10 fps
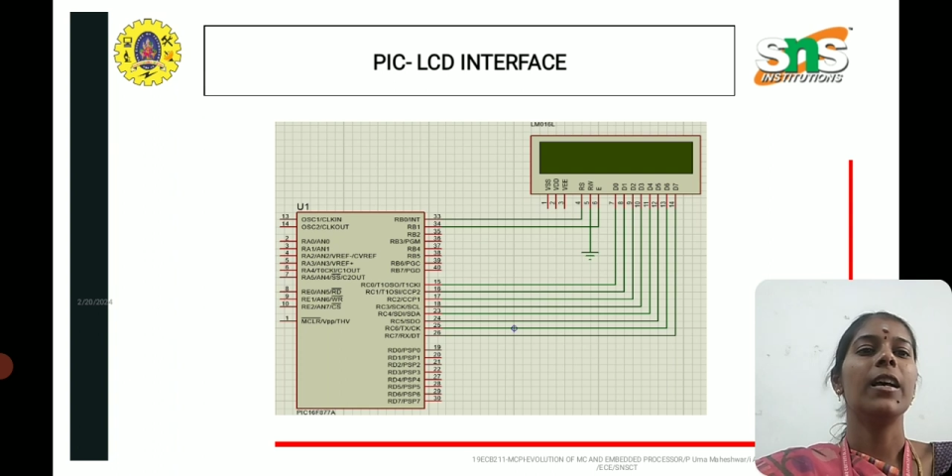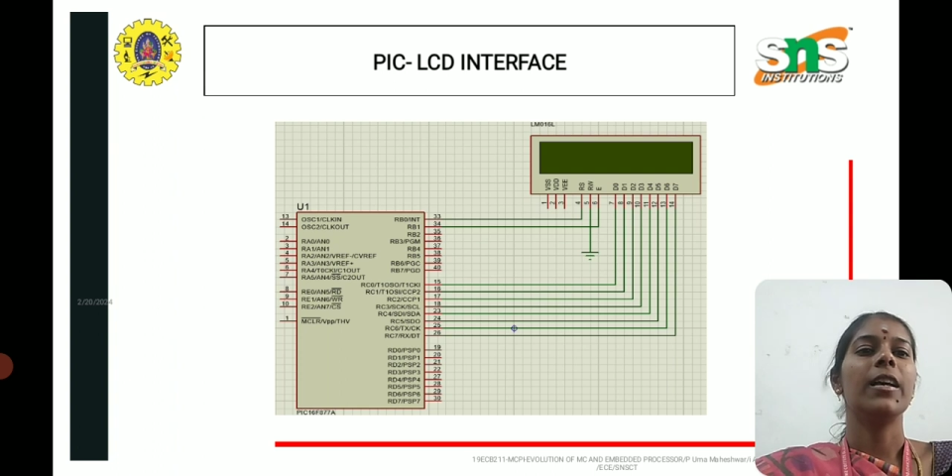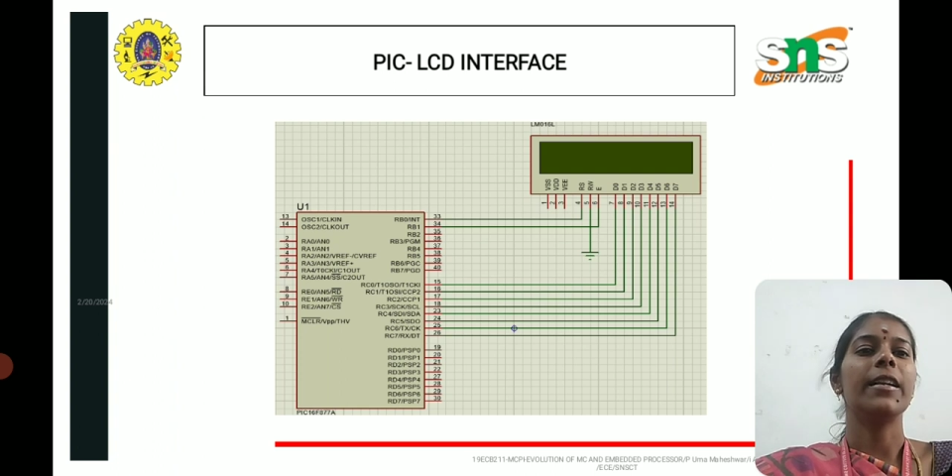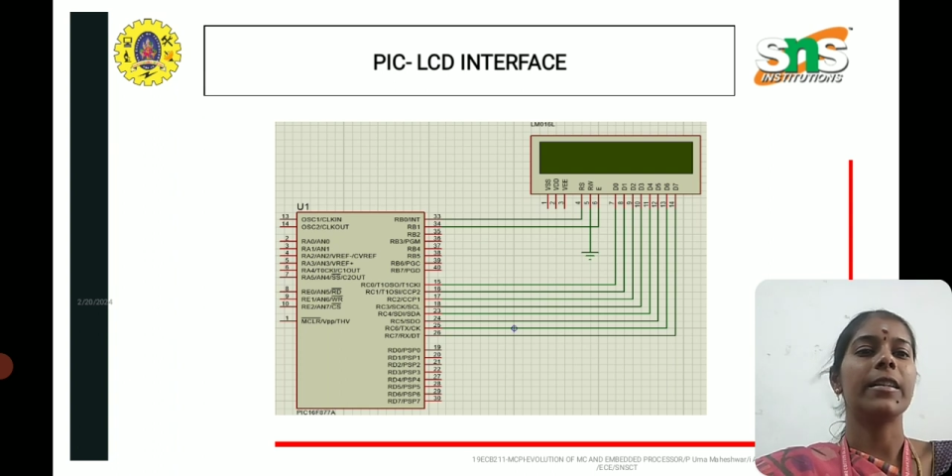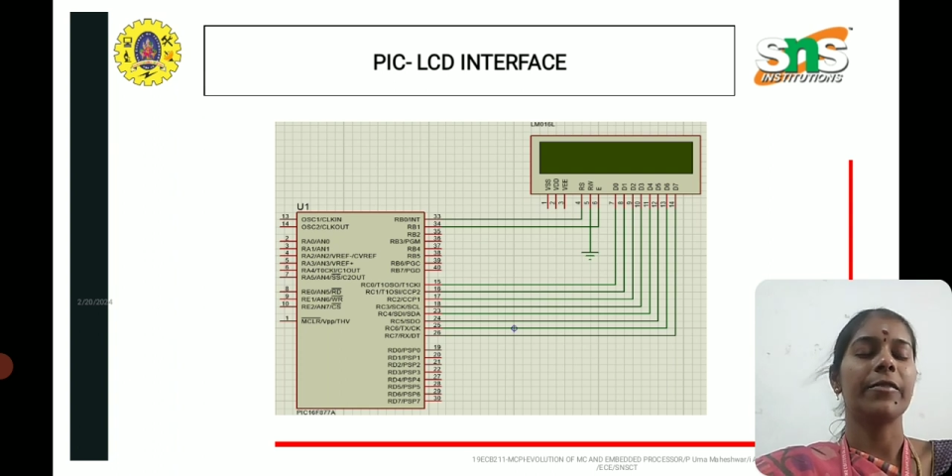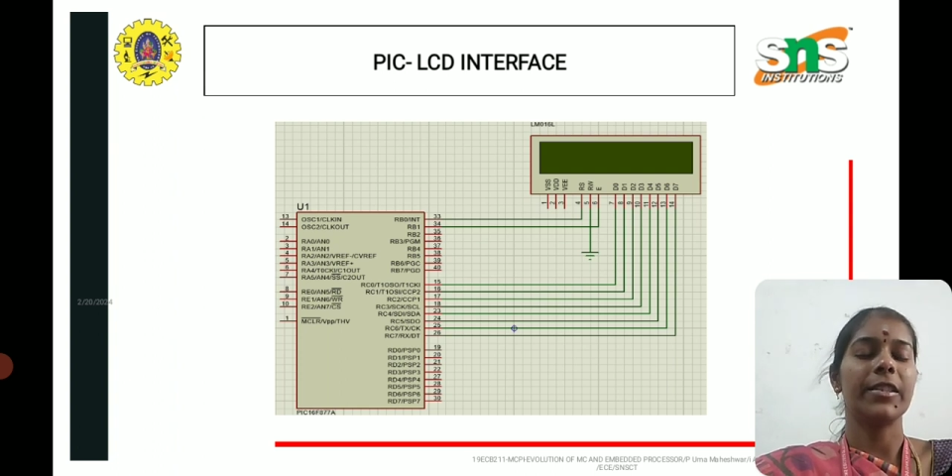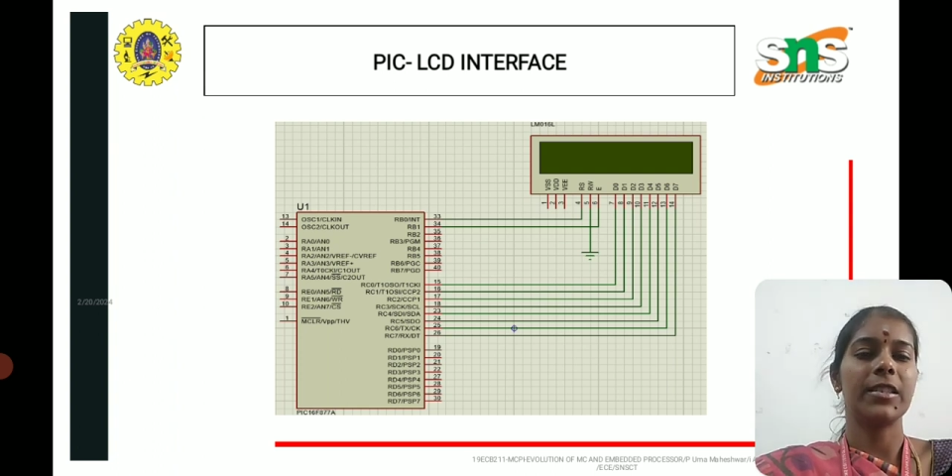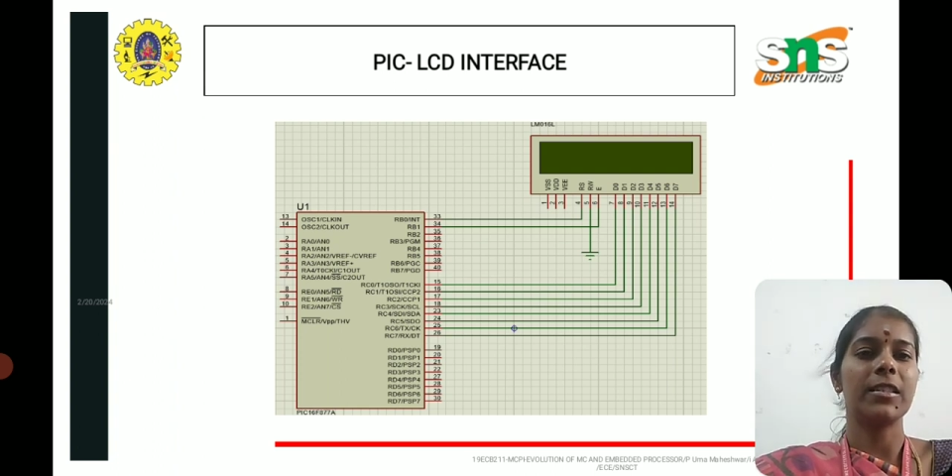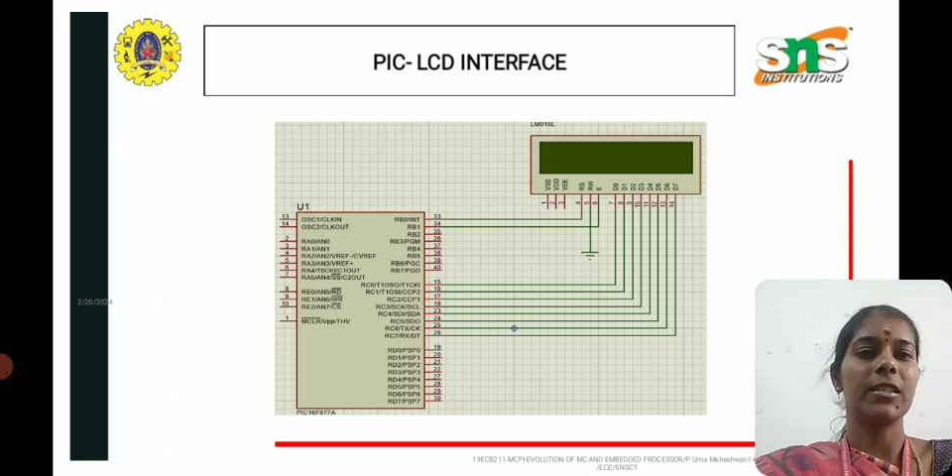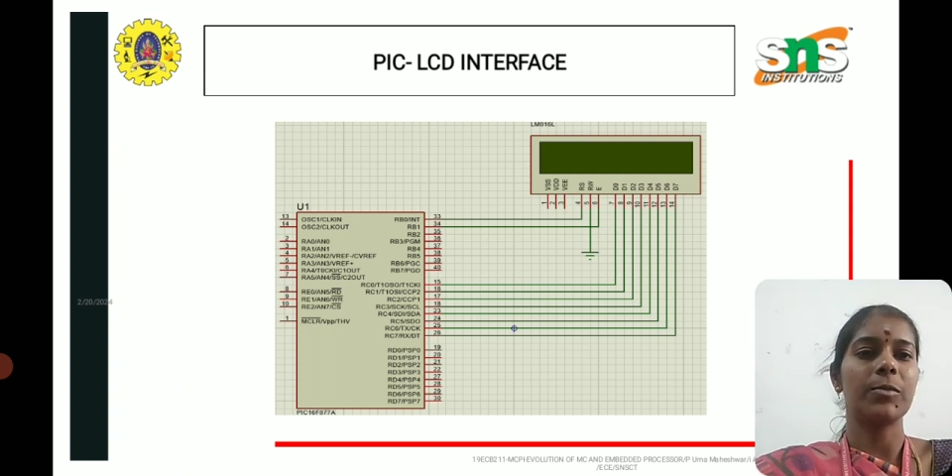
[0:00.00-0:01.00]

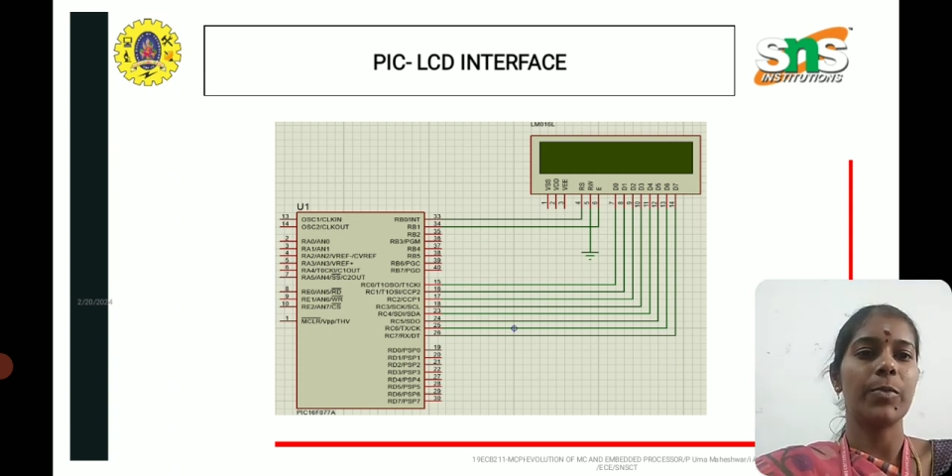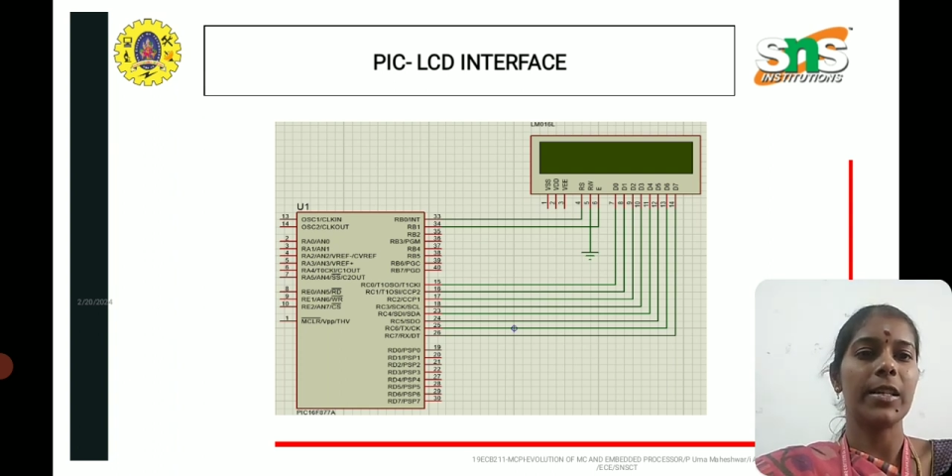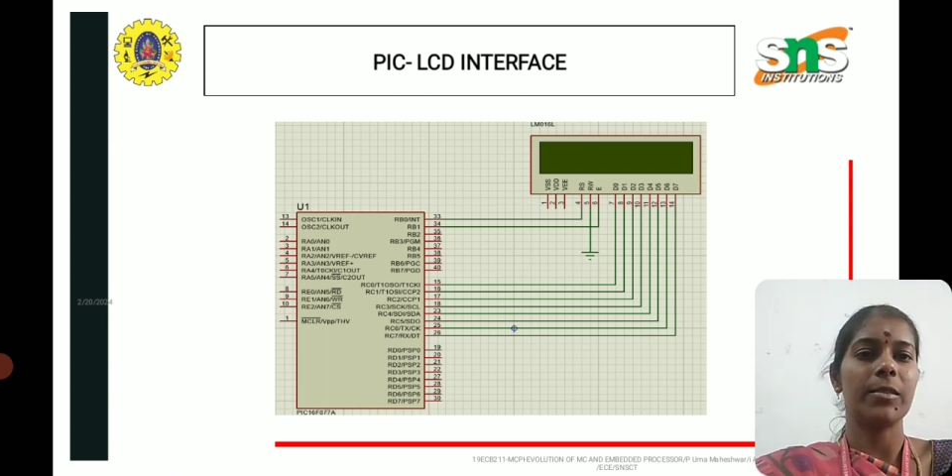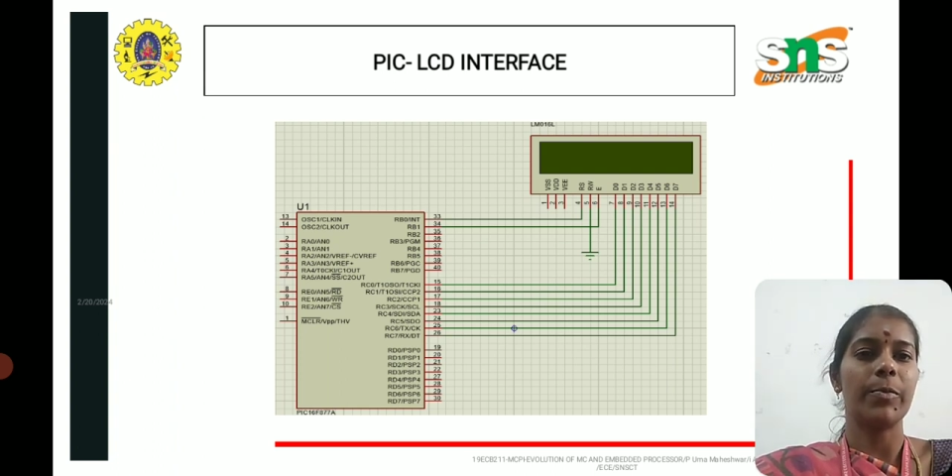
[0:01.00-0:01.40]
interfacing display has